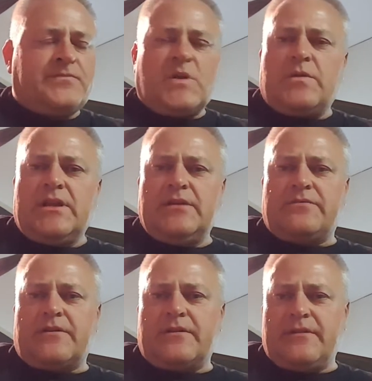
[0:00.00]
really,
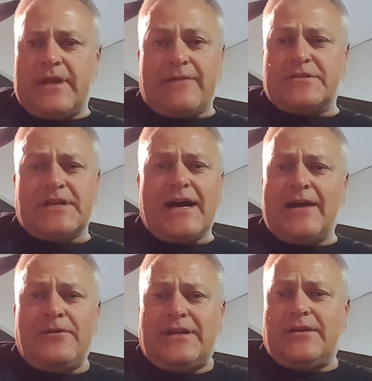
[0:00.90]
for the average
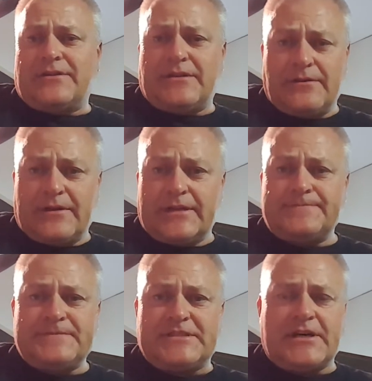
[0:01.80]
guy, we didn't know what to do with it.
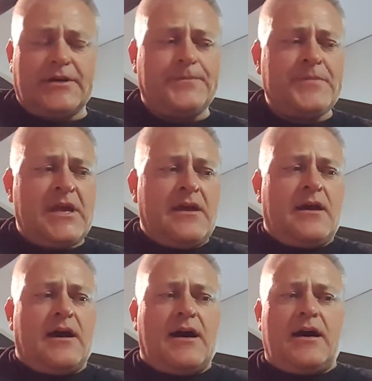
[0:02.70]
So
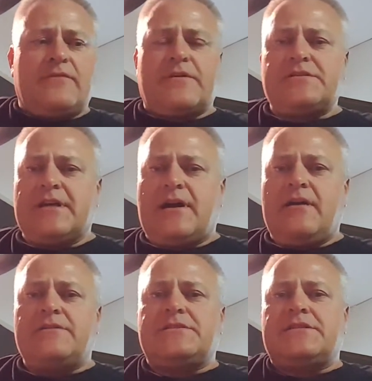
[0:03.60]
first thing I
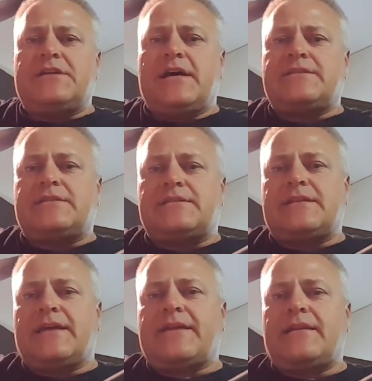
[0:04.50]
always suggest is
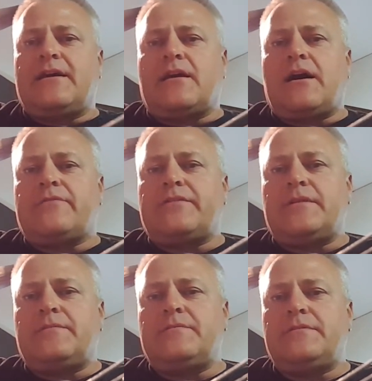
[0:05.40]
take that nut off
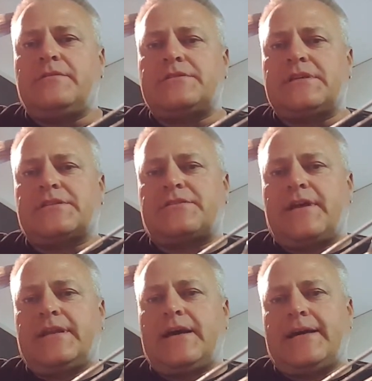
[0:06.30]
and do a
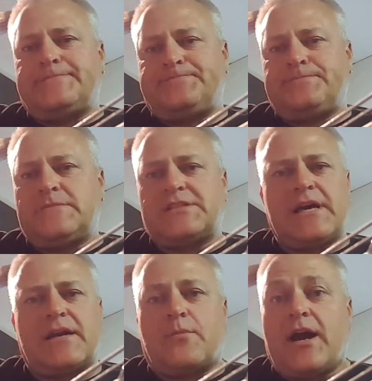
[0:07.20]
6-string nut, just
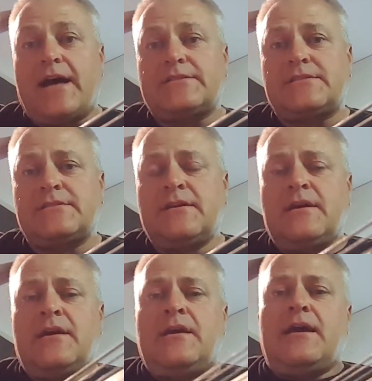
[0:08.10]
out of brass.
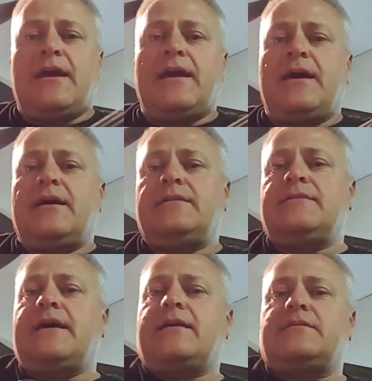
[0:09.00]

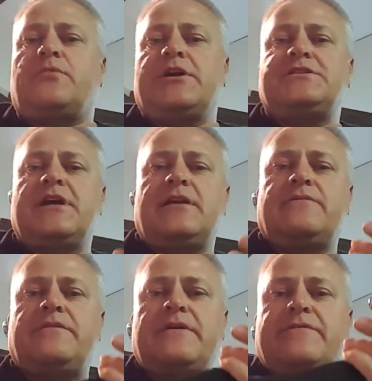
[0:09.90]
And down at the bridge end,
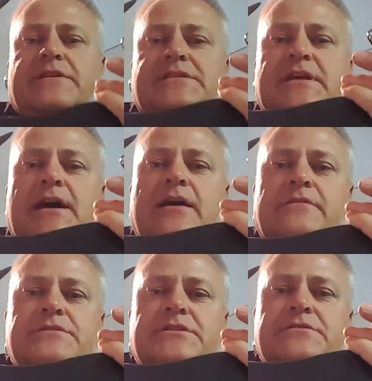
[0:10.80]
if you have this style,
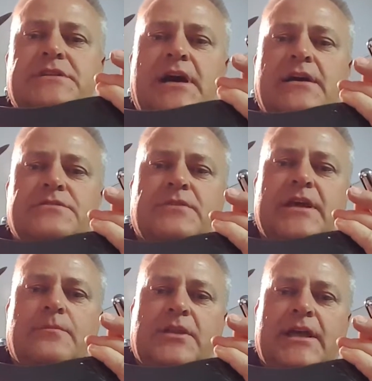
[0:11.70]
there was 2 styles. One
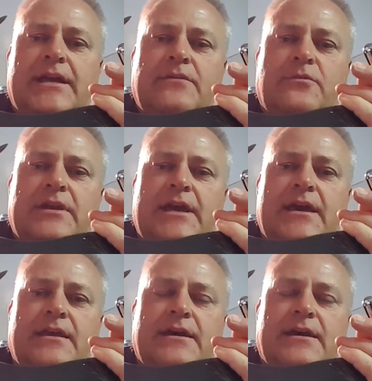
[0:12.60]
had a plate, one had